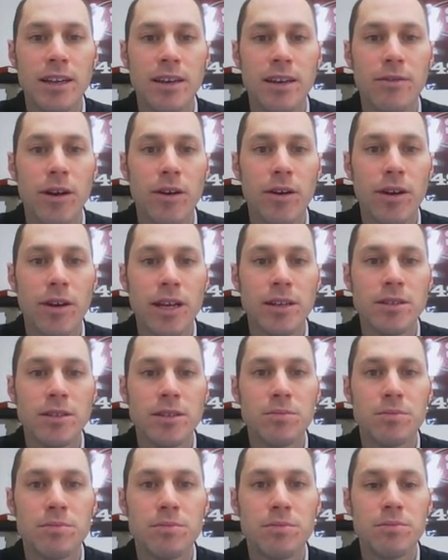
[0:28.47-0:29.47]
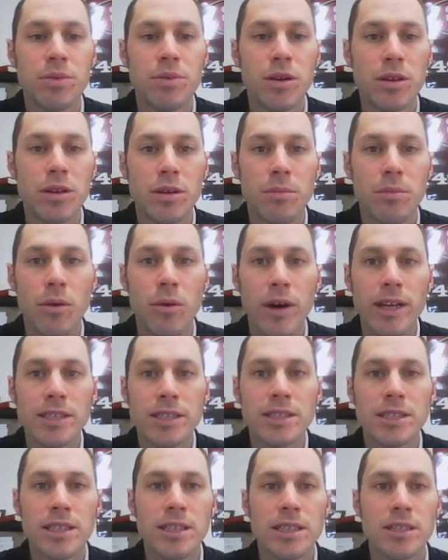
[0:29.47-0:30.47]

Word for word: If I were to put the points